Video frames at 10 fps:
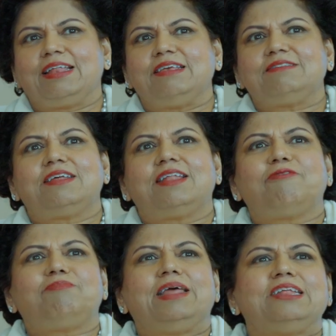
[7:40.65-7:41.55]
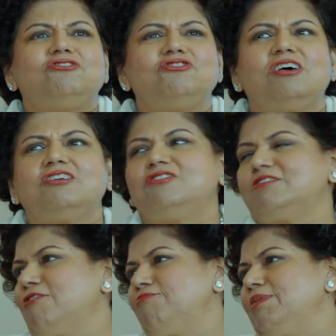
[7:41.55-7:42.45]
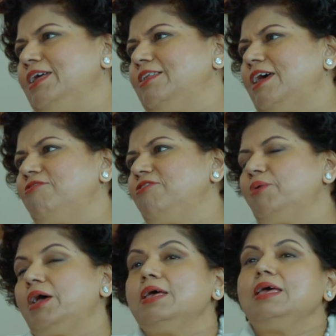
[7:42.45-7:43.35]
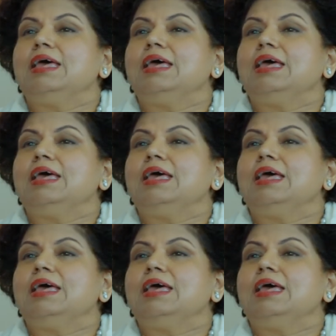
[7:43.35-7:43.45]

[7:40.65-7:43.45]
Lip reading: He said, I've played in churches, I've played everywhere.